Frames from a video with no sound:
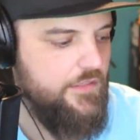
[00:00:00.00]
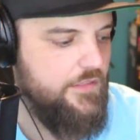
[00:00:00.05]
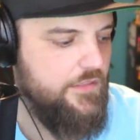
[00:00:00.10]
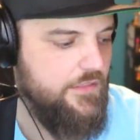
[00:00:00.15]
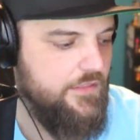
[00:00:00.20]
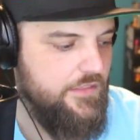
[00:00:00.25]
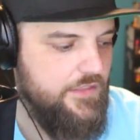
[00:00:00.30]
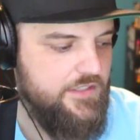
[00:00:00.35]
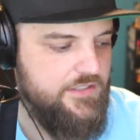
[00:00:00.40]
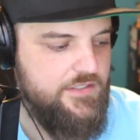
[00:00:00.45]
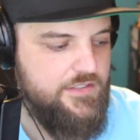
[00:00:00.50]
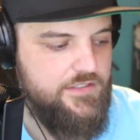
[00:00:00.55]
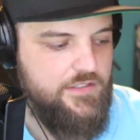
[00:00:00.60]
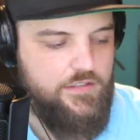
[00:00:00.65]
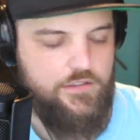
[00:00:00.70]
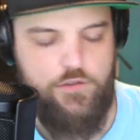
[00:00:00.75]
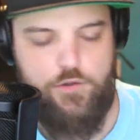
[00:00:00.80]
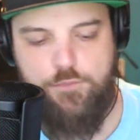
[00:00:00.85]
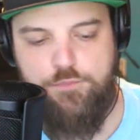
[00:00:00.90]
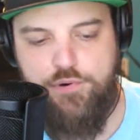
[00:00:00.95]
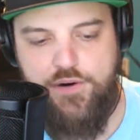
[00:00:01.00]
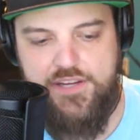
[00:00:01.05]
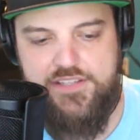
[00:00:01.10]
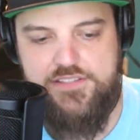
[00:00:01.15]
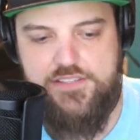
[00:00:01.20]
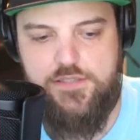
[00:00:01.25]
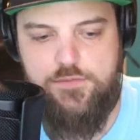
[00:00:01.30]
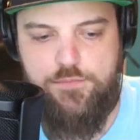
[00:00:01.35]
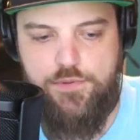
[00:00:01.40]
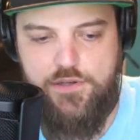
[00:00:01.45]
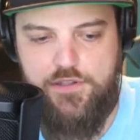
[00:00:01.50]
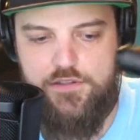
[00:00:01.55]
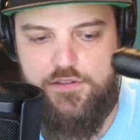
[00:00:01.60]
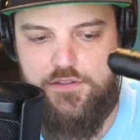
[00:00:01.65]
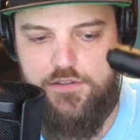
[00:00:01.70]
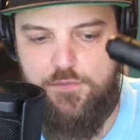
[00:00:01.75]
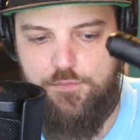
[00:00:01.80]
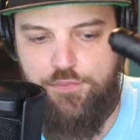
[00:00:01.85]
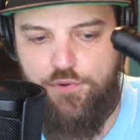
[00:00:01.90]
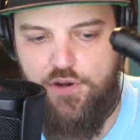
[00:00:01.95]
This is a little pricey, but
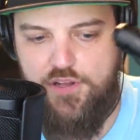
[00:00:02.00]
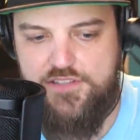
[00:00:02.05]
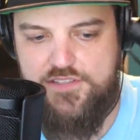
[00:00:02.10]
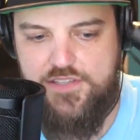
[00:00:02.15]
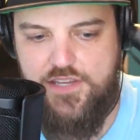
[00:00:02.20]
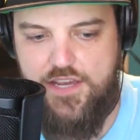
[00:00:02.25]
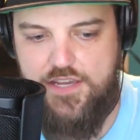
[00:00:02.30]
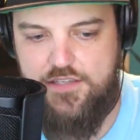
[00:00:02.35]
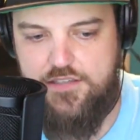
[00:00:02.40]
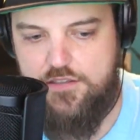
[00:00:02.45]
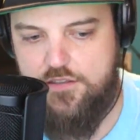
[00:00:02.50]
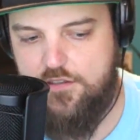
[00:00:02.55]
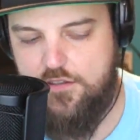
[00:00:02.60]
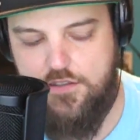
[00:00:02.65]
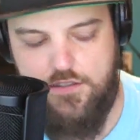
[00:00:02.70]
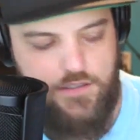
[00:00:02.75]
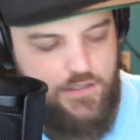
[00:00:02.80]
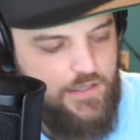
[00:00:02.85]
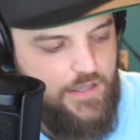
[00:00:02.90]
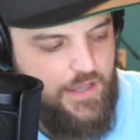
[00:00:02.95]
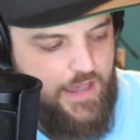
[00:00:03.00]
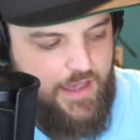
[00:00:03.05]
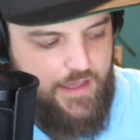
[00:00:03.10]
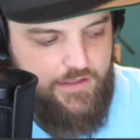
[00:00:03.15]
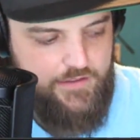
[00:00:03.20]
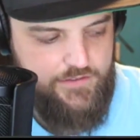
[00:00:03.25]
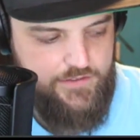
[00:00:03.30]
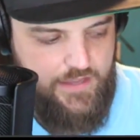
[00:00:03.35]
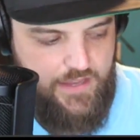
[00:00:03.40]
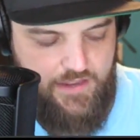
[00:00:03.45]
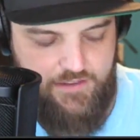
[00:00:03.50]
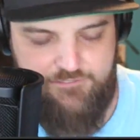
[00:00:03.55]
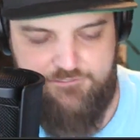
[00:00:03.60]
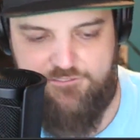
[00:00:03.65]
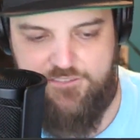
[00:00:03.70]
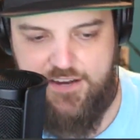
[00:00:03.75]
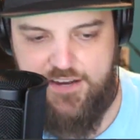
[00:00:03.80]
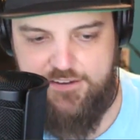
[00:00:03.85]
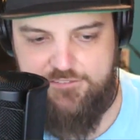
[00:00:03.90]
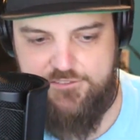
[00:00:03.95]
the Broadside has a
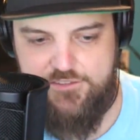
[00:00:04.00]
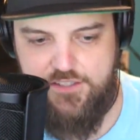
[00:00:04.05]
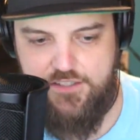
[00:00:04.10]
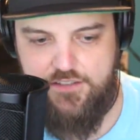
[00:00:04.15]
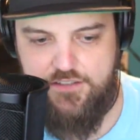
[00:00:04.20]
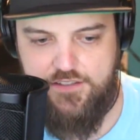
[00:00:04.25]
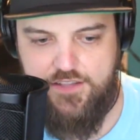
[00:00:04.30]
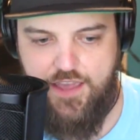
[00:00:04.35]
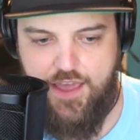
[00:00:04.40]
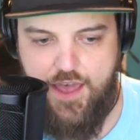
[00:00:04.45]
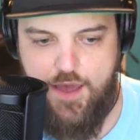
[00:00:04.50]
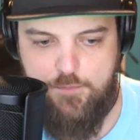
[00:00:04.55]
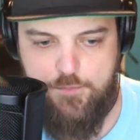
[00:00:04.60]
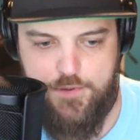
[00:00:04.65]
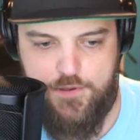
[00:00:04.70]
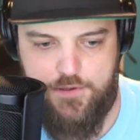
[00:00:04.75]
510 cap.